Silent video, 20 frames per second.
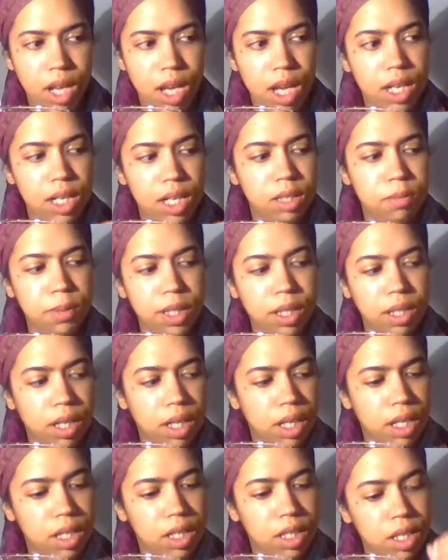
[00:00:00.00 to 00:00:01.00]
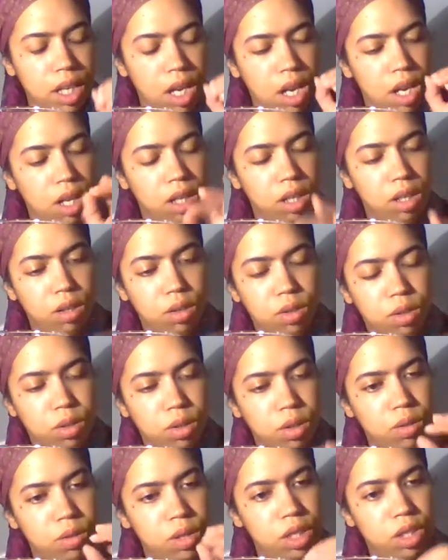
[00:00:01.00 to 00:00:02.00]
And it's because your
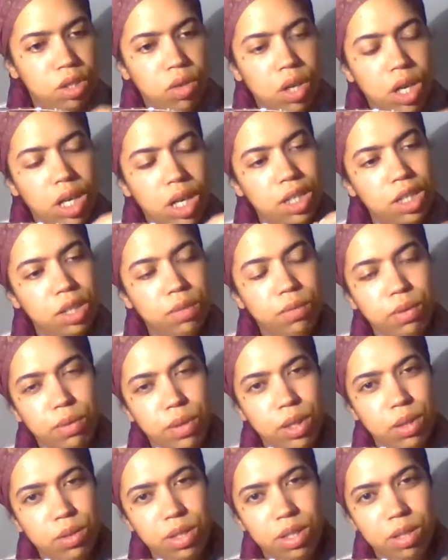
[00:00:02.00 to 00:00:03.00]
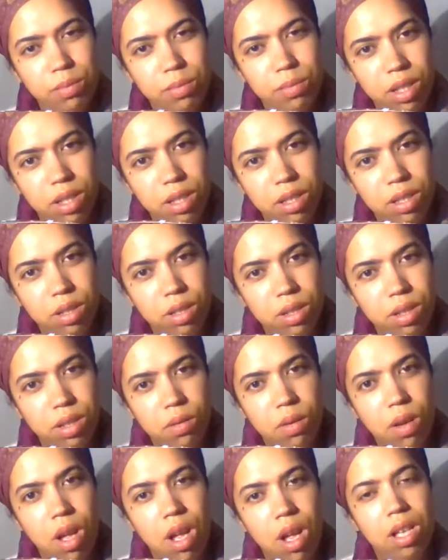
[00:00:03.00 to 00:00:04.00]
soul is trying to reveal something to
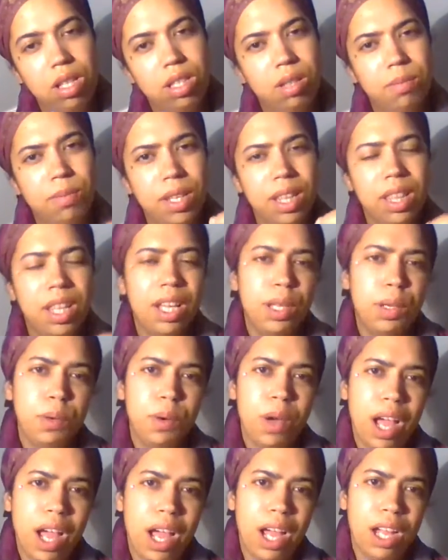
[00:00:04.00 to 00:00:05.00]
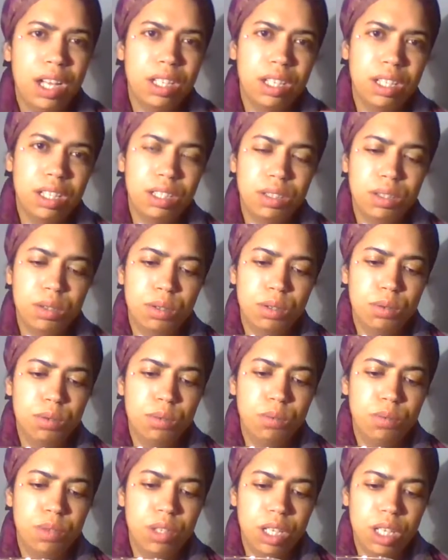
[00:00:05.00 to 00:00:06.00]
you, something that you had
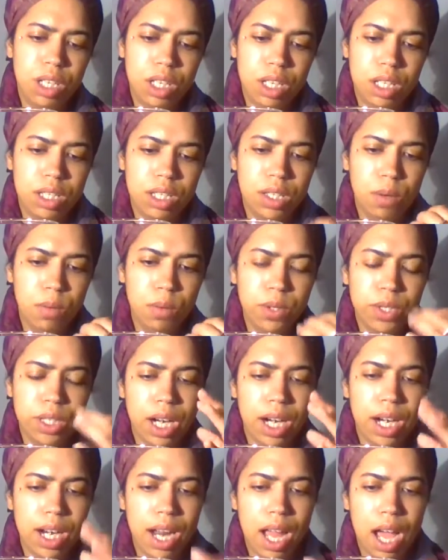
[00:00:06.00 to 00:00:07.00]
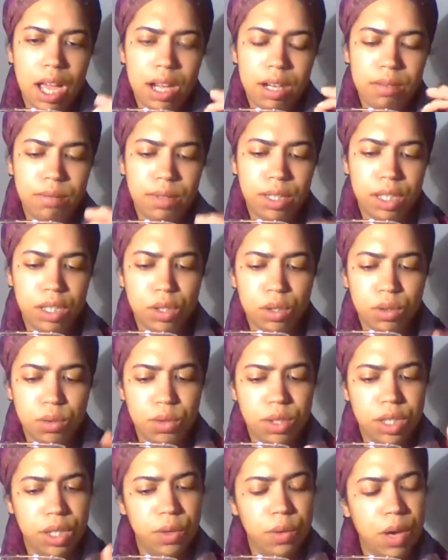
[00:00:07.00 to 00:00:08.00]
to release. There was a lot of
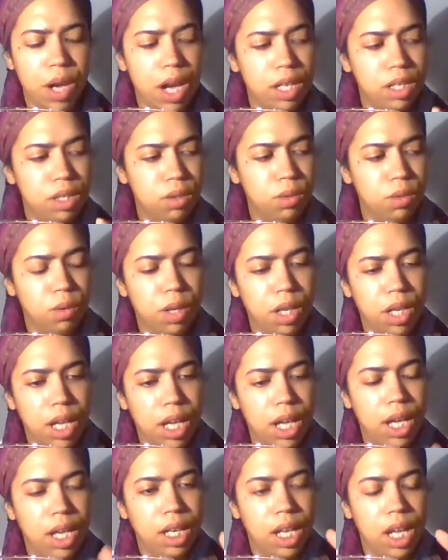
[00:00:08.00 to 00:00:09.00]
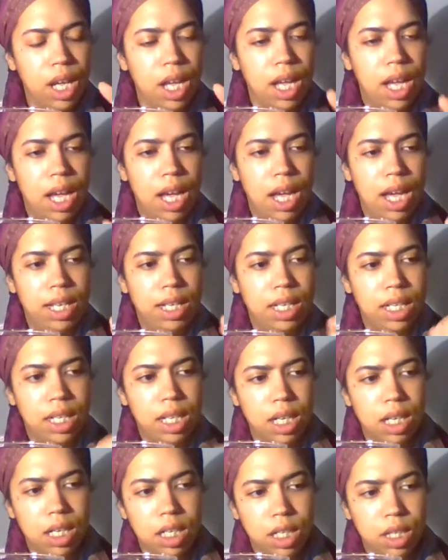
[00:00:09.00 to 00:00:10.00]
issues that you had to go ahead and
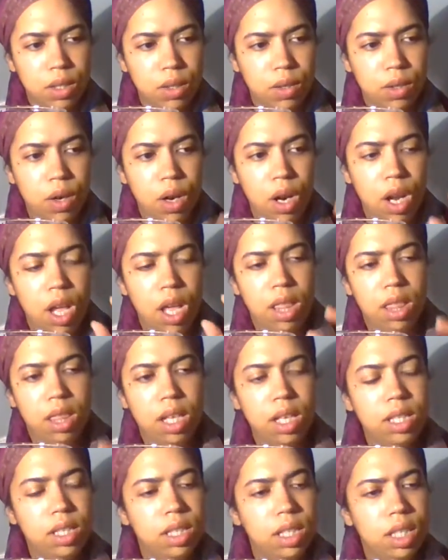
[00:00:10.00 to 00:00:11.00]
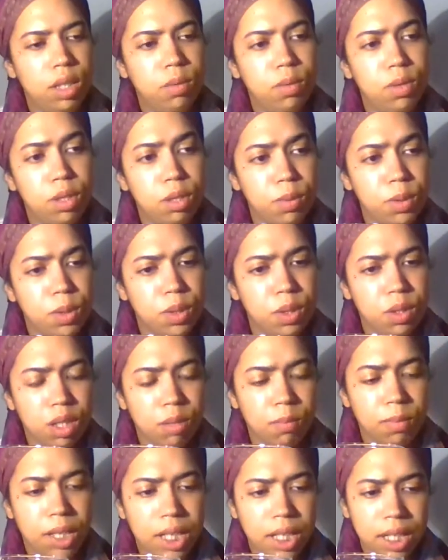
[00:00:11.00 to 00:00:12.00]
clear, things that you were supposed to
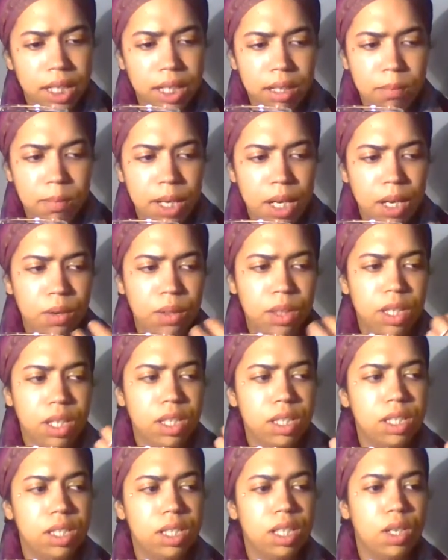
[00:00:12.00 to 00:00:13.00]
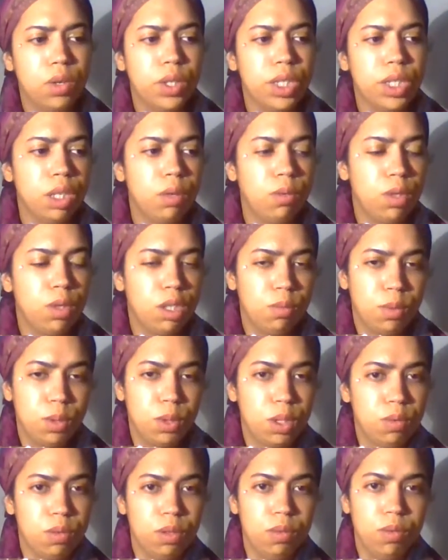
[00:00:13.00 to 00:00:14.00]
come clean about, things, secrets that you were
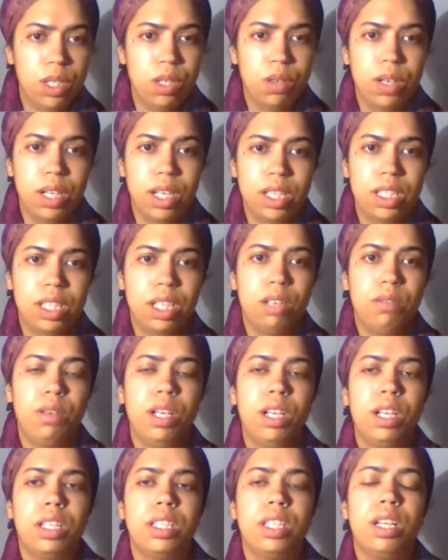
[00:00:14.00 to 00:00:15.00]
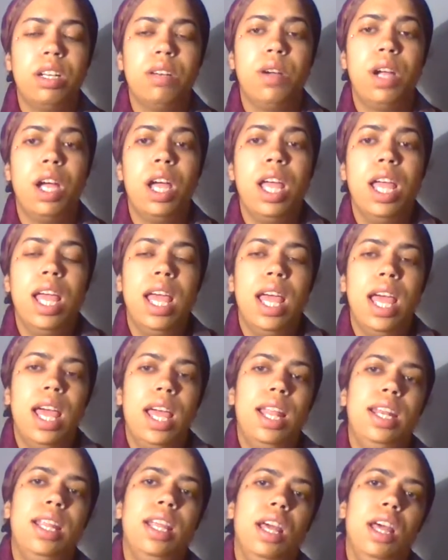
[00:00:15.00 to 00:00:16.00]
supposed to reveal, etc., etc.
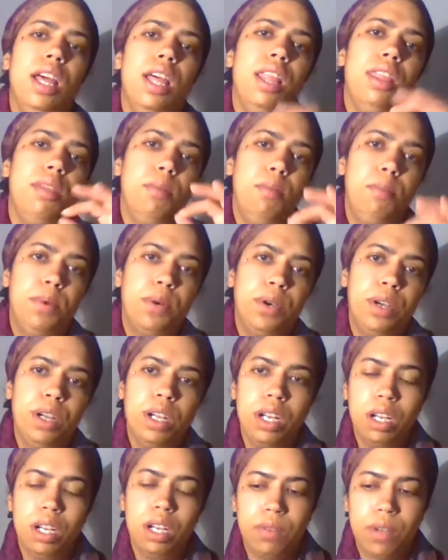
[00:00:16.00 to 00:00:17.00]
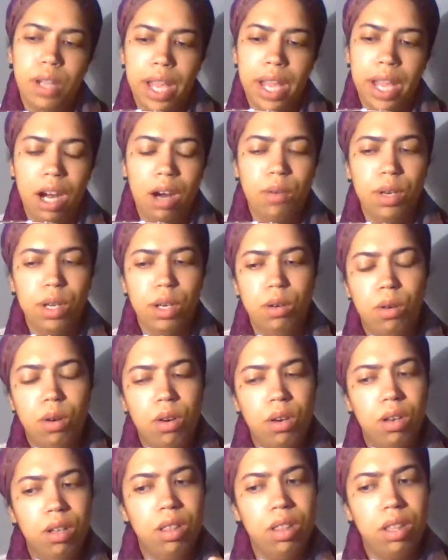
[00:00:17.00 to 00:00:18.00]
And the burden of carrying
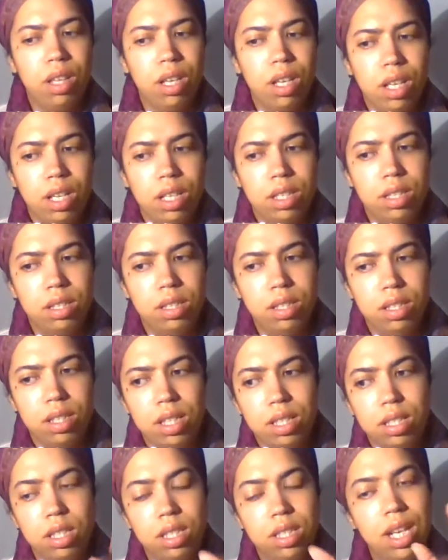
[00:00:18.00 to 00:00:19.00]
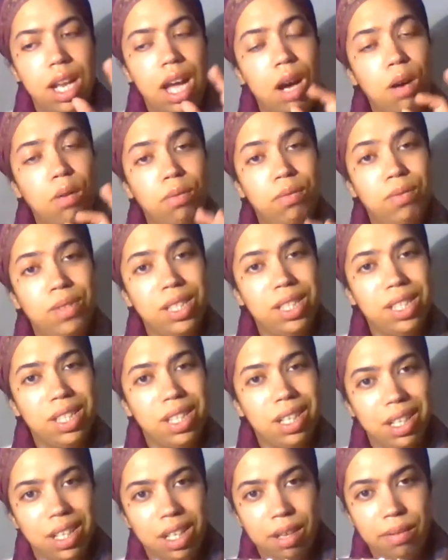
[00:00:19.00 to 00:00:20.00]
all of this is now
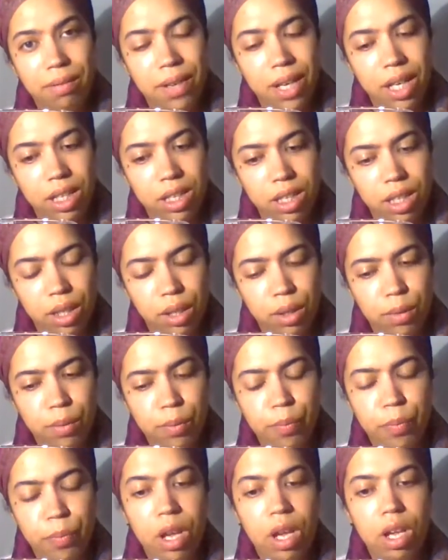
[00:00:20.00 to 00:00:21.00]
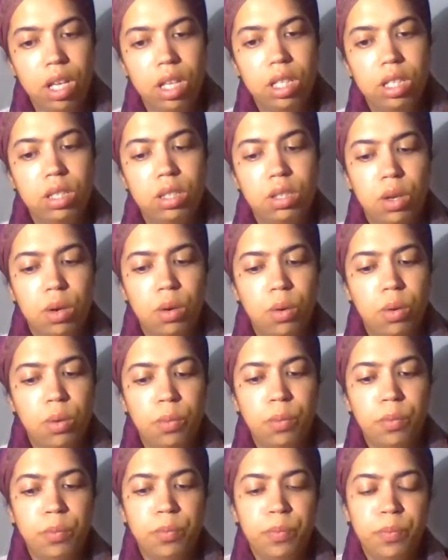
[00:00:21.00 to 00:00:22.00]
physically affecting you.
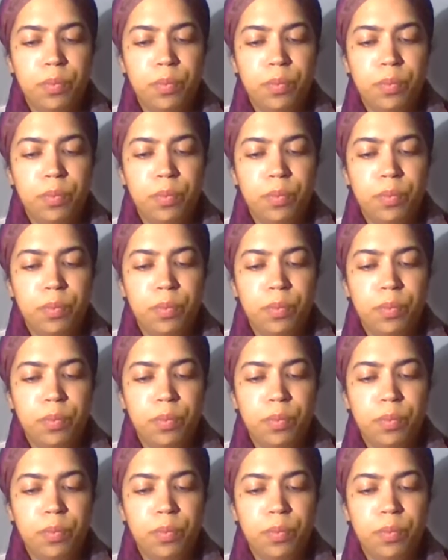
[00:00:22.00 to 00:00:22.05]
So